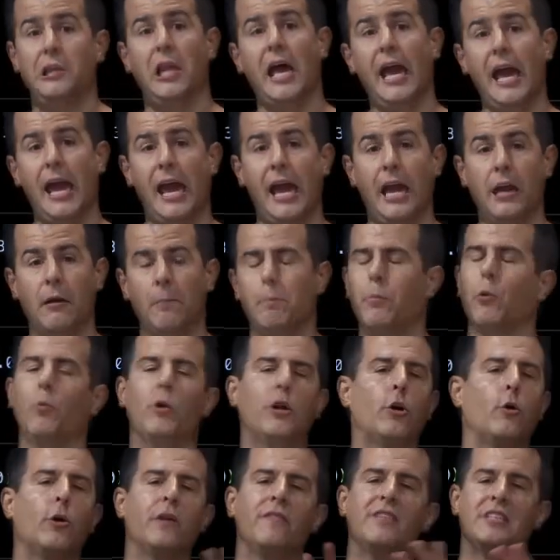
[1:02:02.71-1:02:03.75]
Clang, but
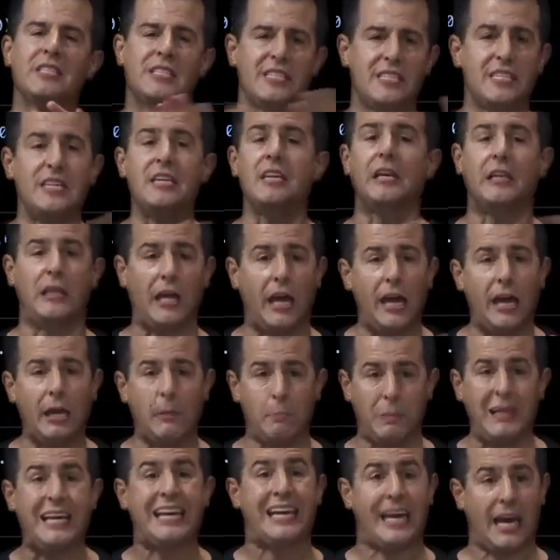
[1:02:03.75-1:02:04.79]
we don't even see
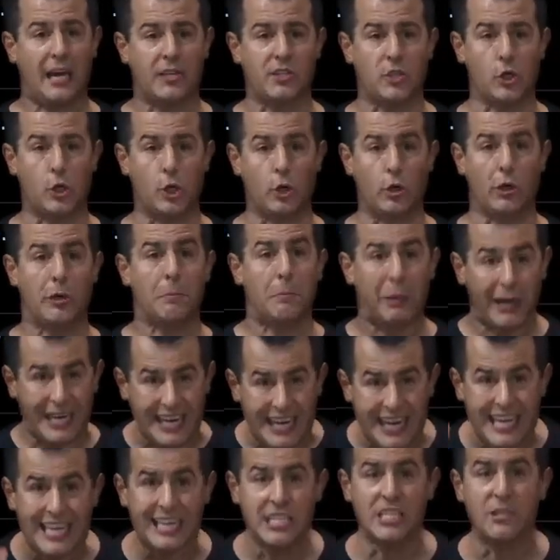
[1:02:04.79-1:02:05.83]
Clang being executed. But
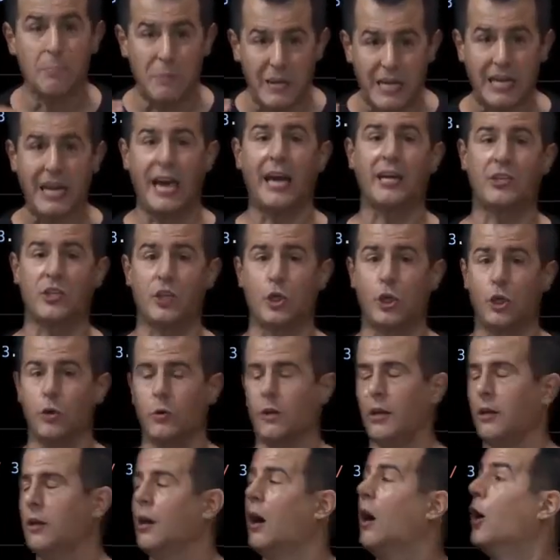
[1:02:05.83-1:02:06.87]
it is being
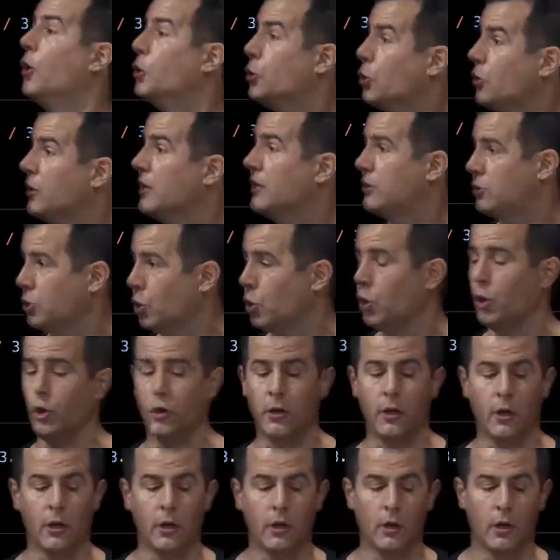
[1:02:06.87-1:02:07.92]
executed underneath the
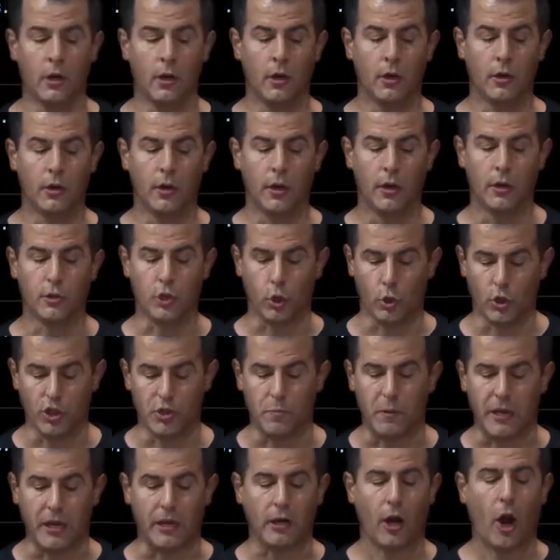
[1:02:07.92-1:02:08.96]
hood, so to
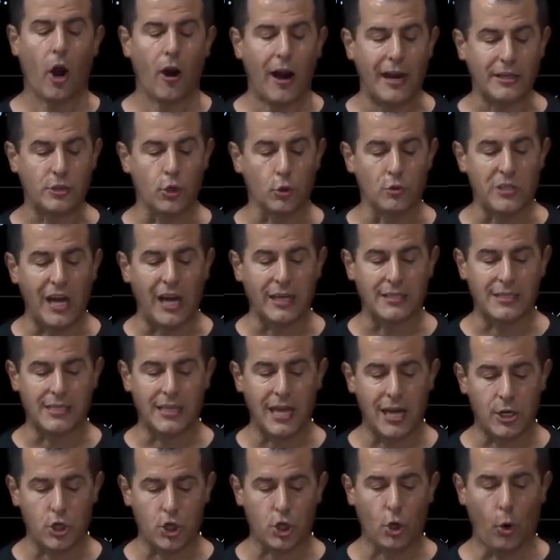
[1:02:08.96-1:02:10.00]
speak. All right, so dot
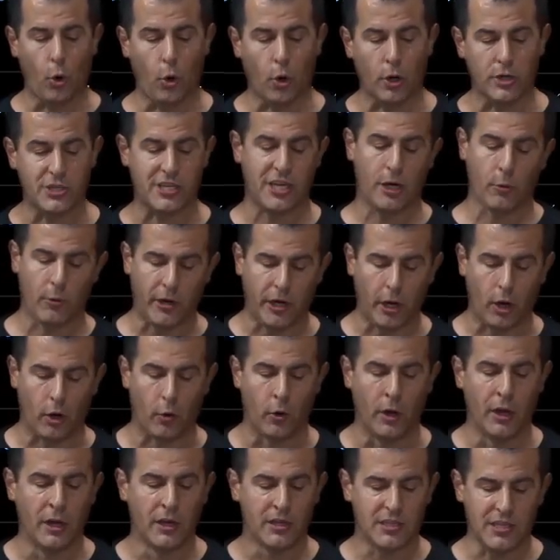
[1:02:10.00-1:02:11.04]
slash scores, here we go.